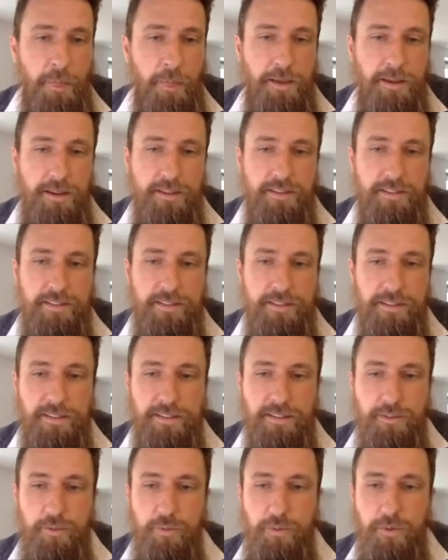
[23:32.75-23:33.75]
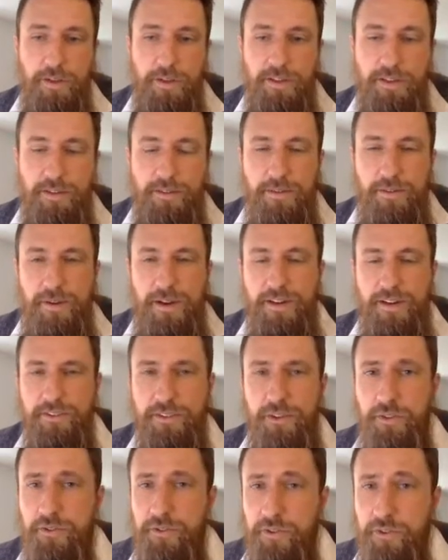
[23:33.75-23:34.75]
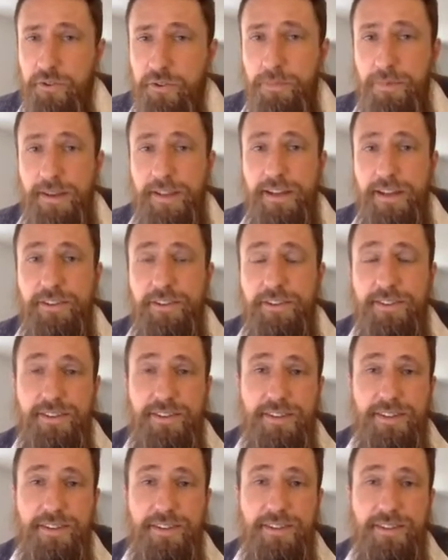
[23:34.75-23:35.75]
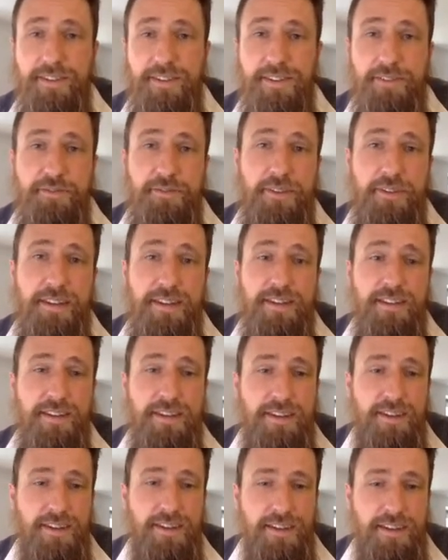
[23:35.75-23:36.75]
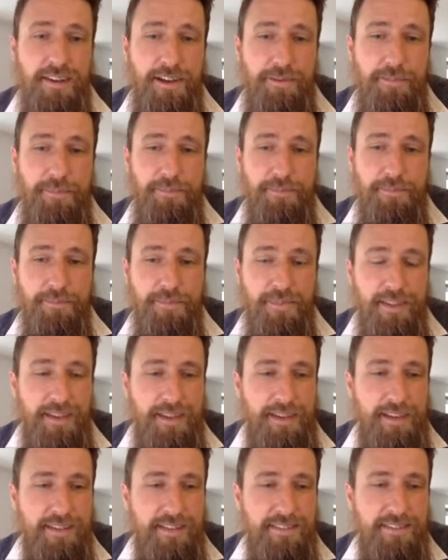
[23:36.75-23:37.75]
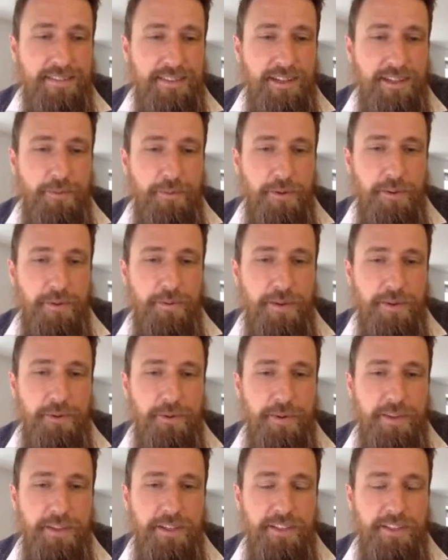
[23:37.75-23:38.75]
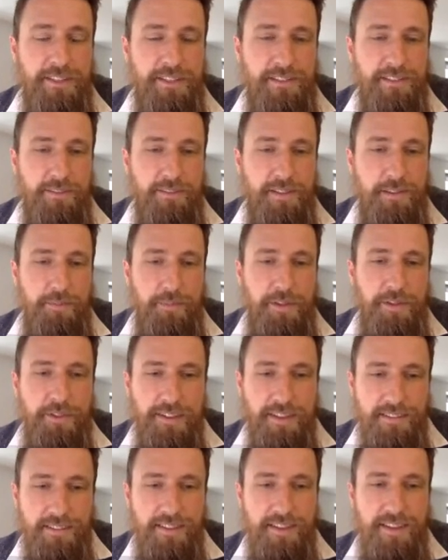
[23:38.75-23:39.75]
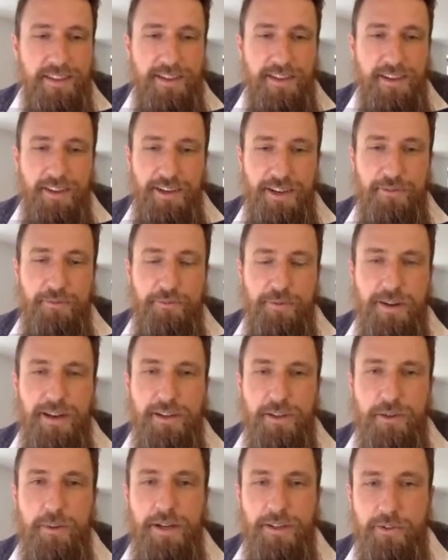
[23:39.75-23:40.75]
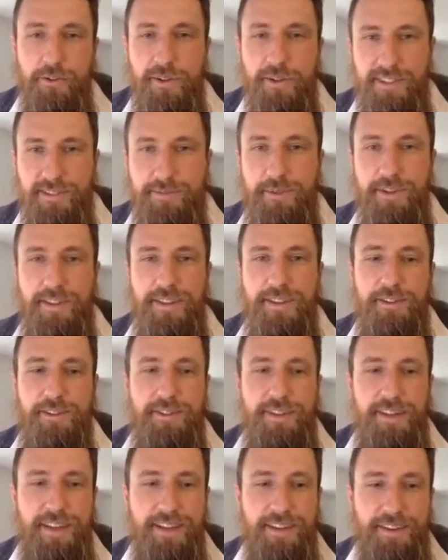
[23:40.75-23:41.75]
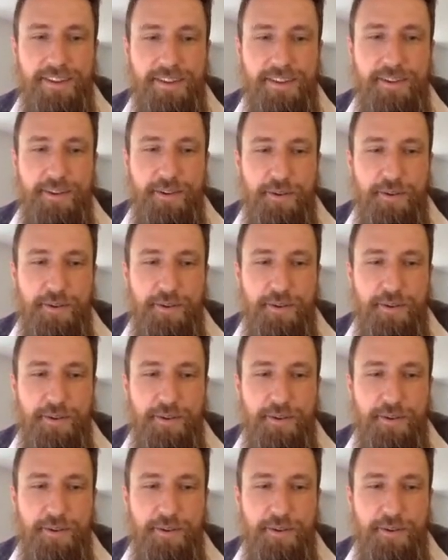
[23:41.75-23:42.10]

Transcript: And we are no new player in this field. I guess with over 20 years of experience, we are quite trustworthy today.